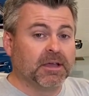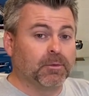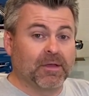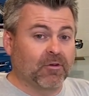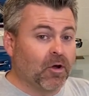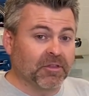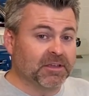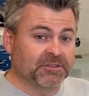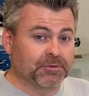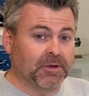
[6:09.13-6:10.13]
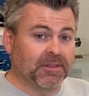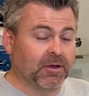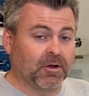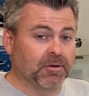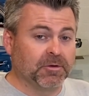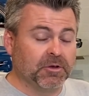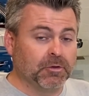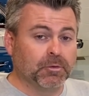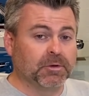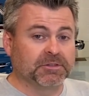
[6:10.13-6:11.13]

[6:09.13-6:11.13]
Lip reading: We have all the history on that car to new.